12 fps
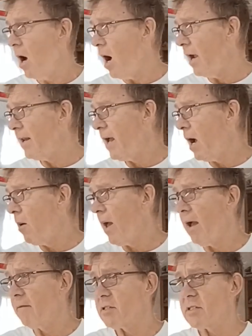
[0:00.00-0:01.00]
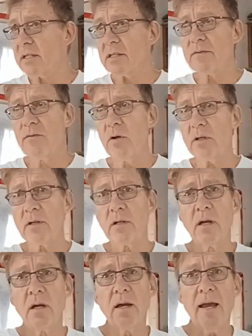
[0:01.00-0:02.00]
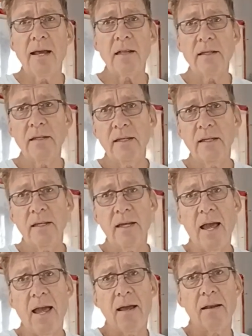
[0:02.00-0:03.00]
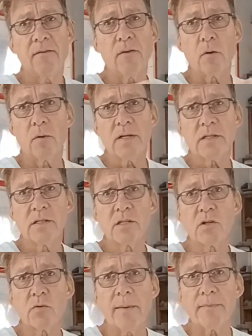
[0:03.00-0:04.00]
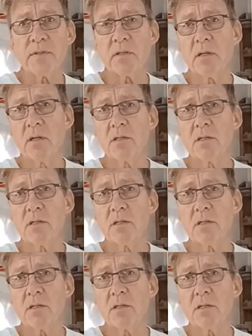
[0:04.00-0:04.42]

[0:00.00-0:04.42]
I now have 6-foot LED and fluorescent strips.